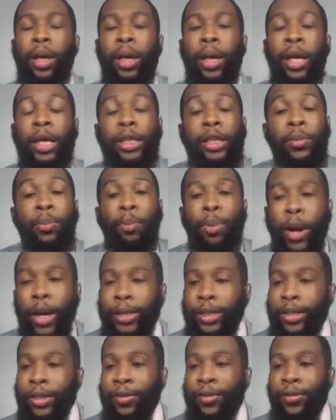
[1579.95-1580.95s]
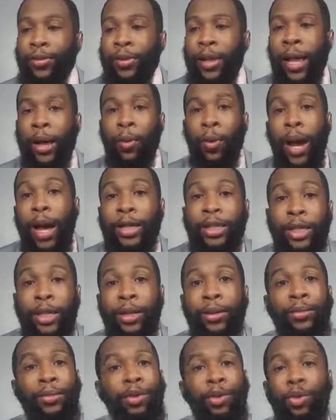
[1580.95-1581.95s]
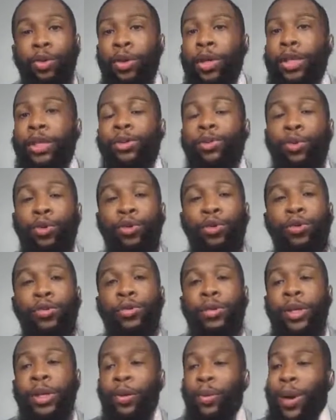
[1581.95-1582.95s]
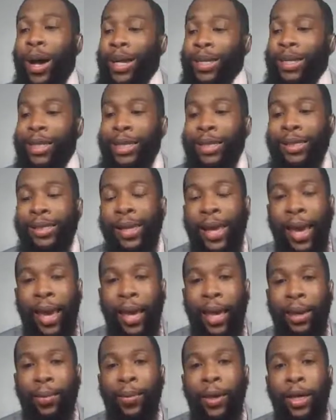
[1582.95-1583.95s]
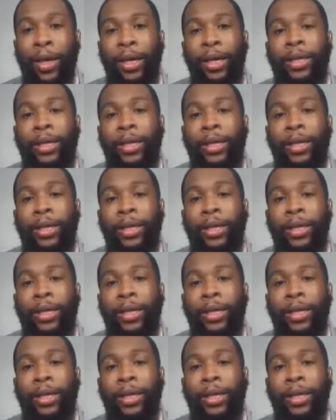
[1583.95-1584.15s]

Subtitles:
It's impressive, like, watching him do these moves, watching his game.